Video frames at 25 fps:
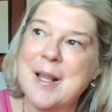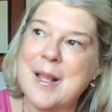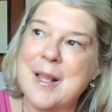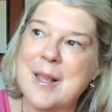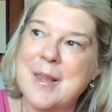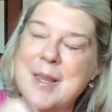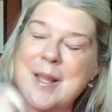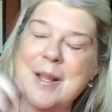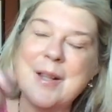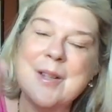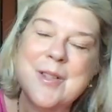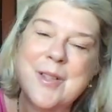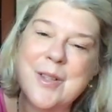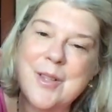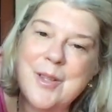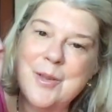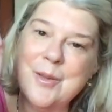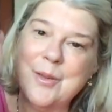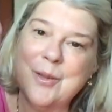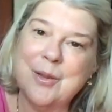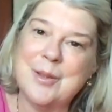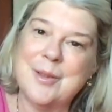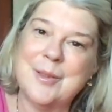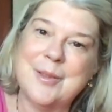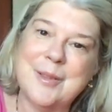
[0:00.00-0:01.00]
things that you
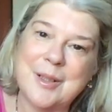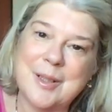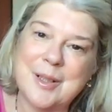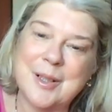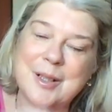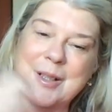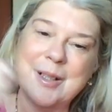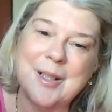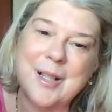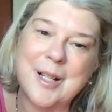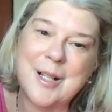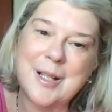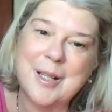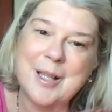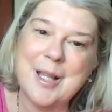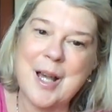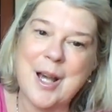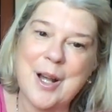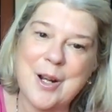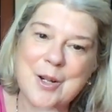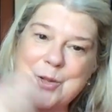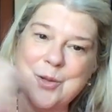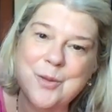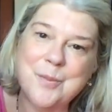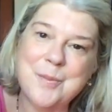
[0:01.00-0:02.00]
can kind of
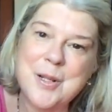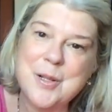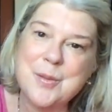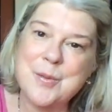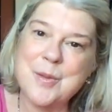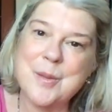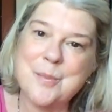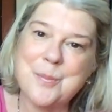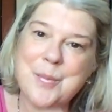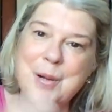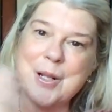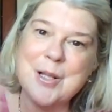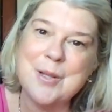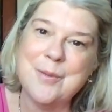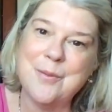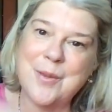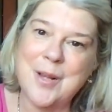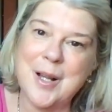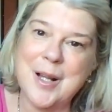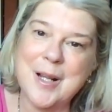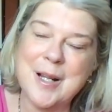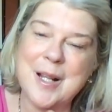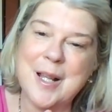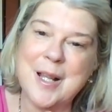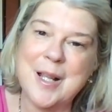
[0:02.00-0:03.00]
catch almost with a
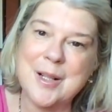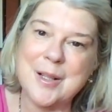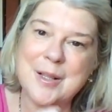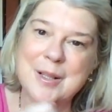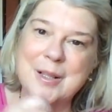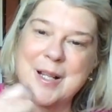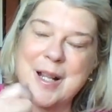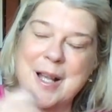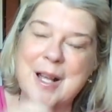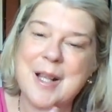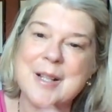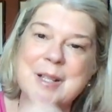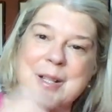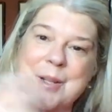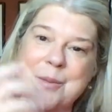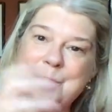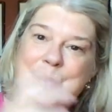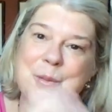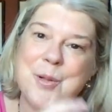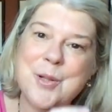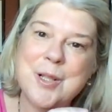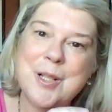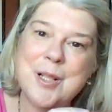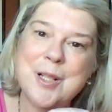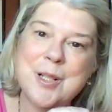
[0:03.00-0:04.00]
butterfly net and
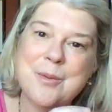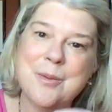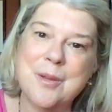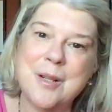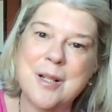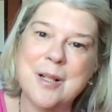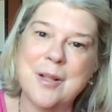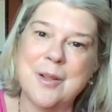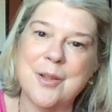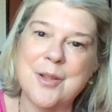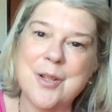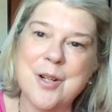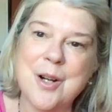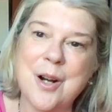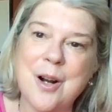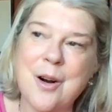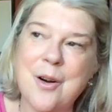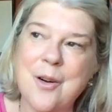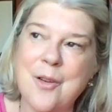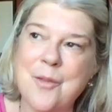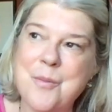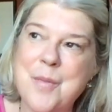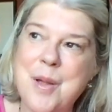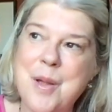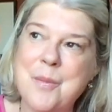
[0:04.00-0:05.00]
put into a little jar
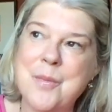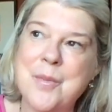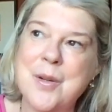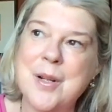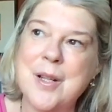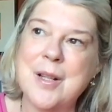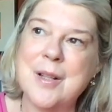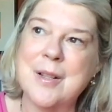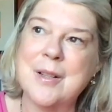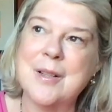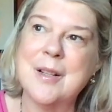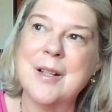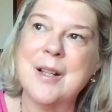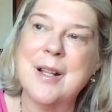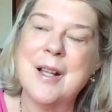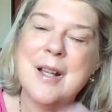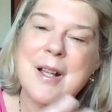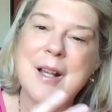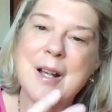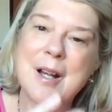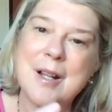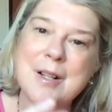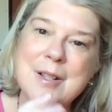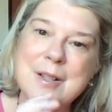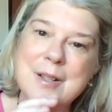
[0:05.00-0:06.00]
of memory and
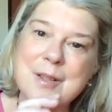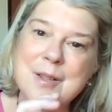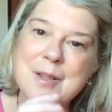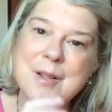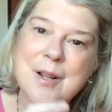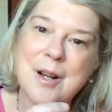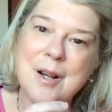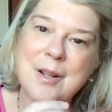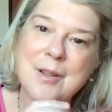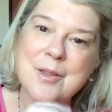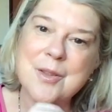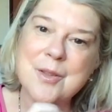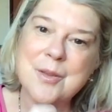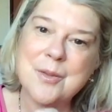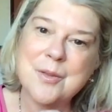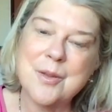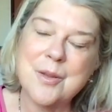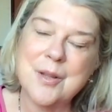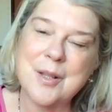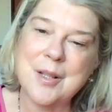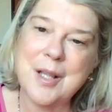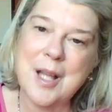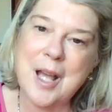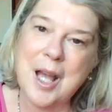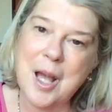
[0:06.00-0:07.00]
just unscrew
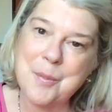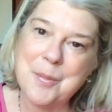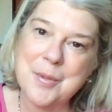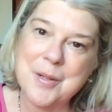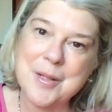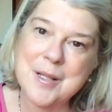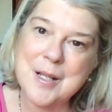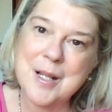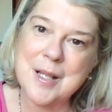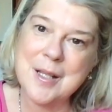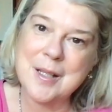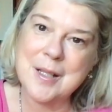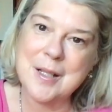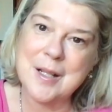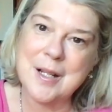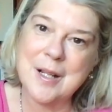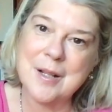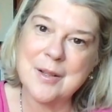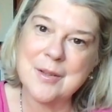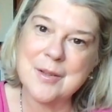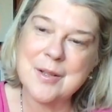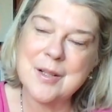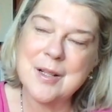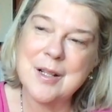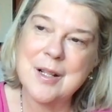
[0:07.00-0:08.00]
the cap and take it
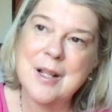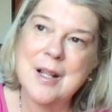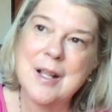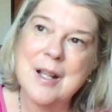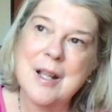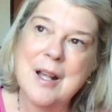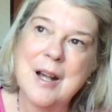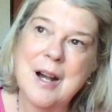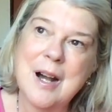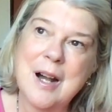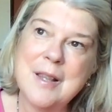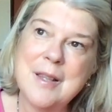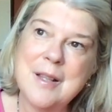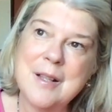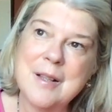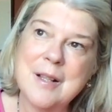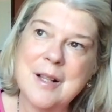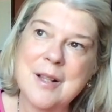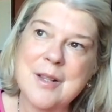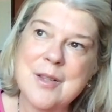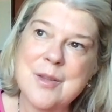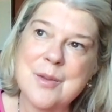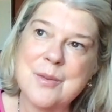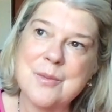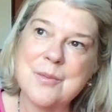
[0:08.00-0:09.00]
out. I think
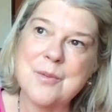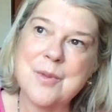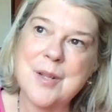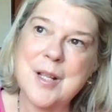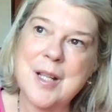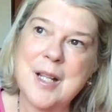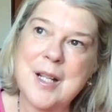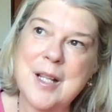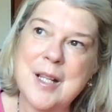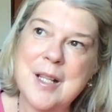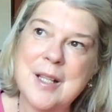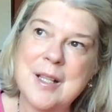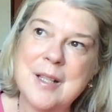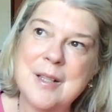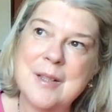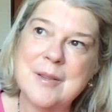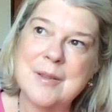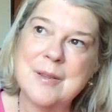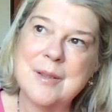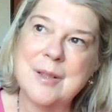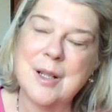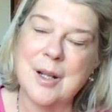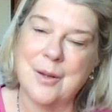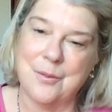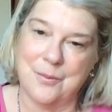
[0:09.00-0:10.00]
that's a really
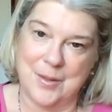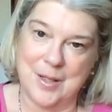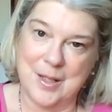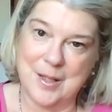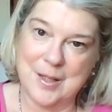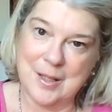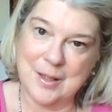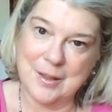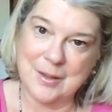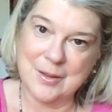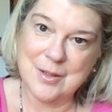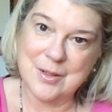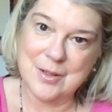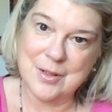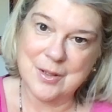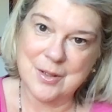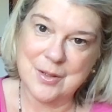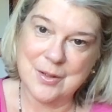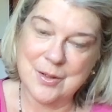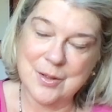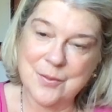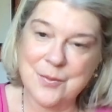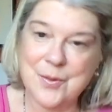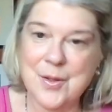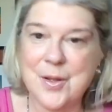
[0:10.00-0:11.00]
lovely thing to do,
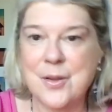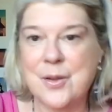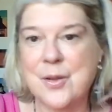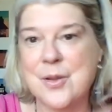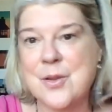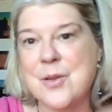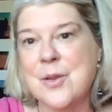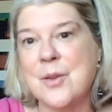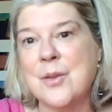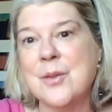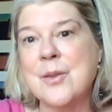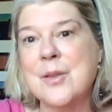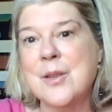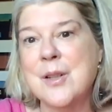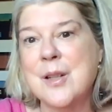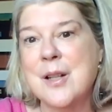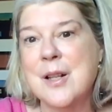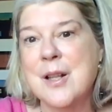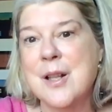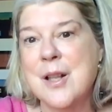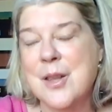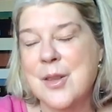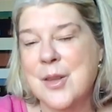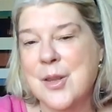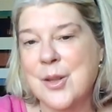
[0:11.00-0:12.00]
to focus on
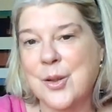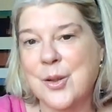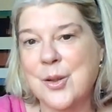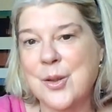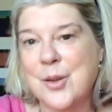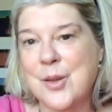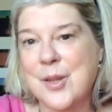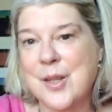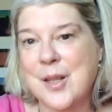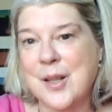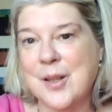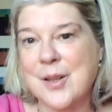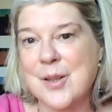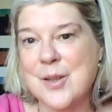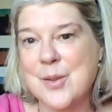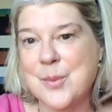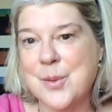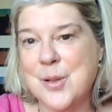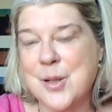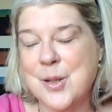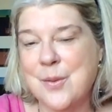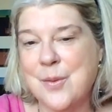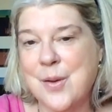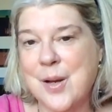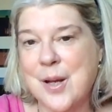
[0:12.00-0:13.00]
the good things when
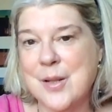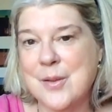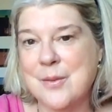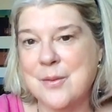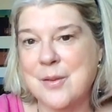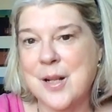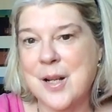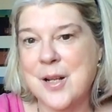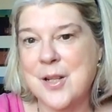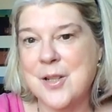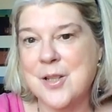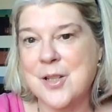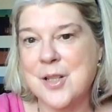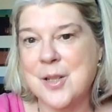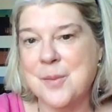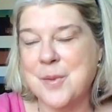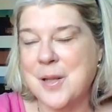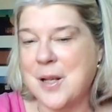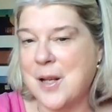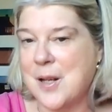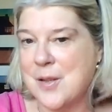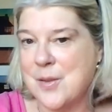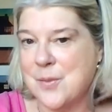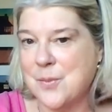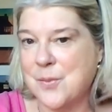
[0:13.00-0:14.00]
you've had a relationship that
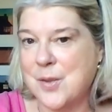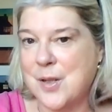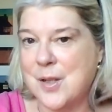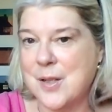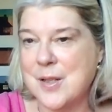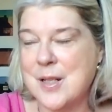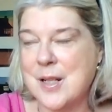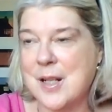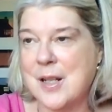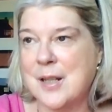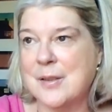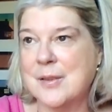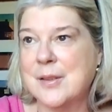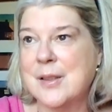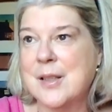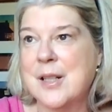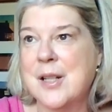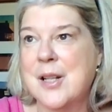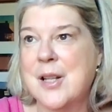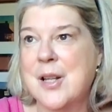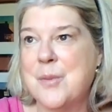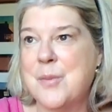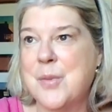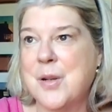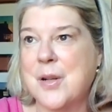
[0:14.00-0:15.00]
hasn't worked out,
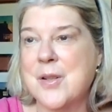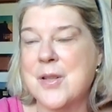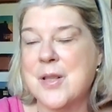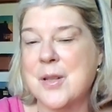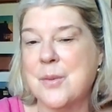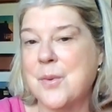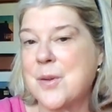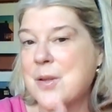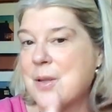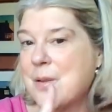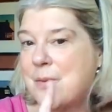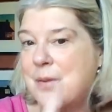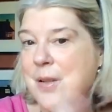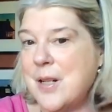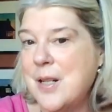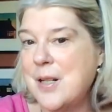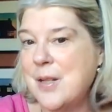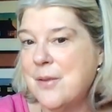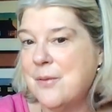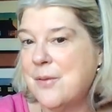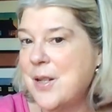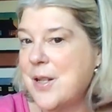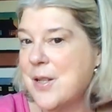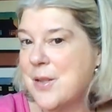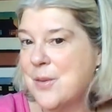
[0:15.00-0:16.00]
because there was a
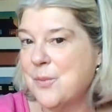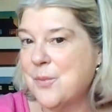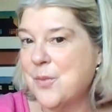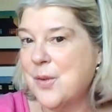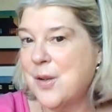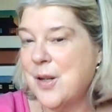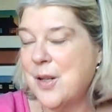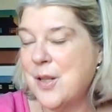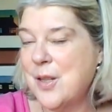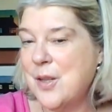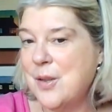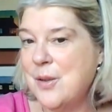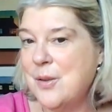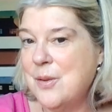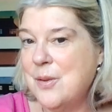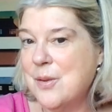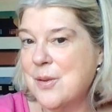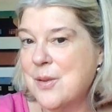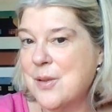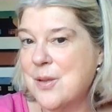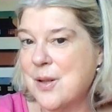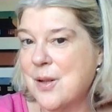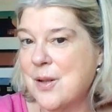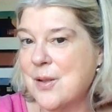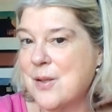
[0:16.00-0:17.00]
reason why you
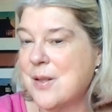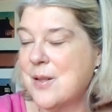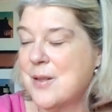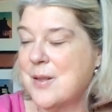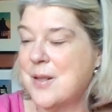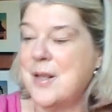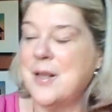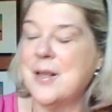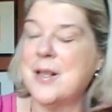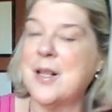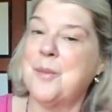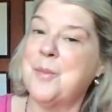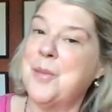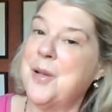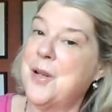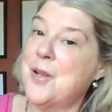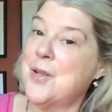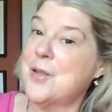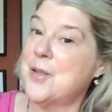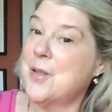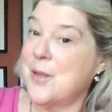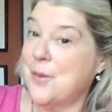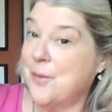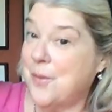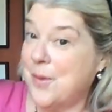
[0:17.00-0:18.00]
started seeing that
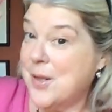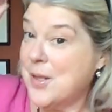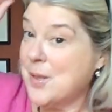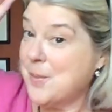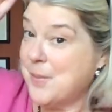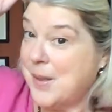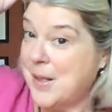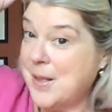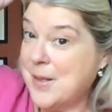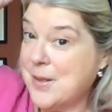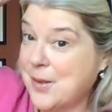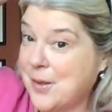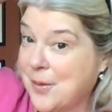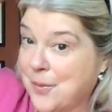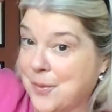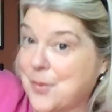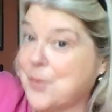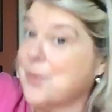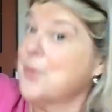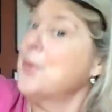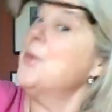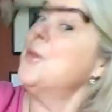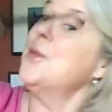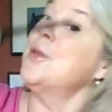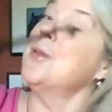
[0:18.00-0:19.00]
person in the first place
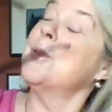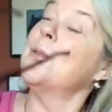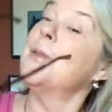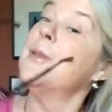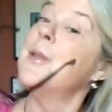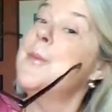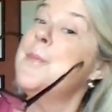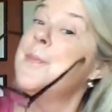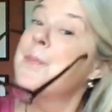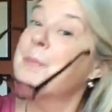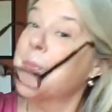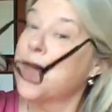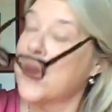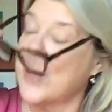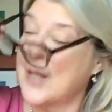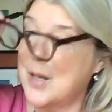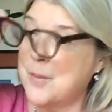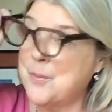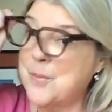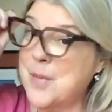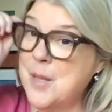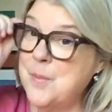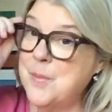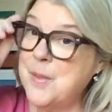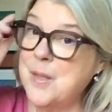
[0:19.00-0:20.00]
after all. And
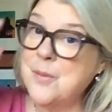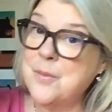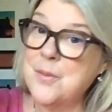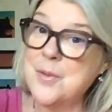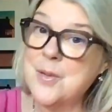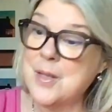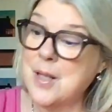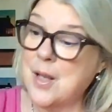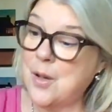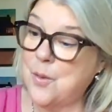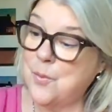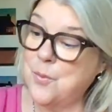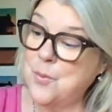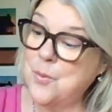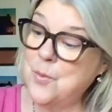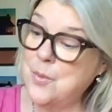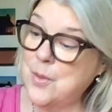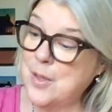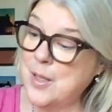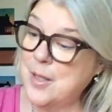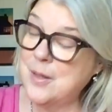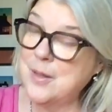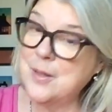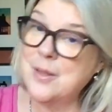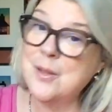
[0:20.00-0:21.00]
maybe it was that
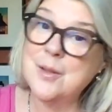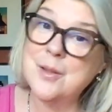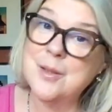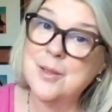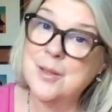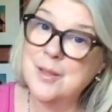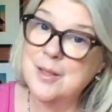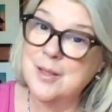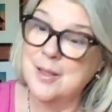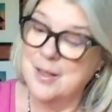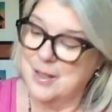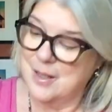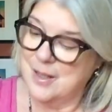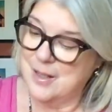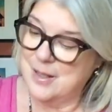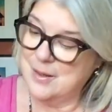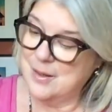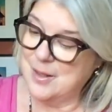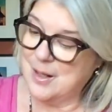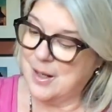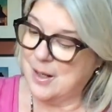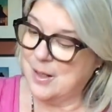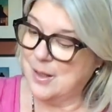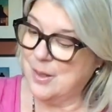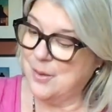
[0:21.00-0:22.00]
walk in
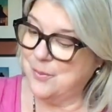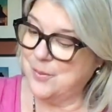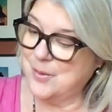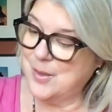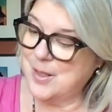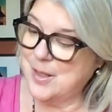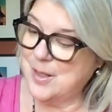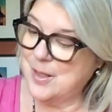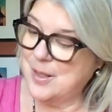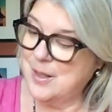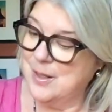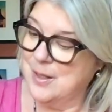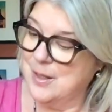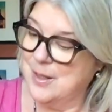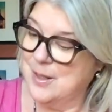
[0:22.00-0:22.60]
that lovely,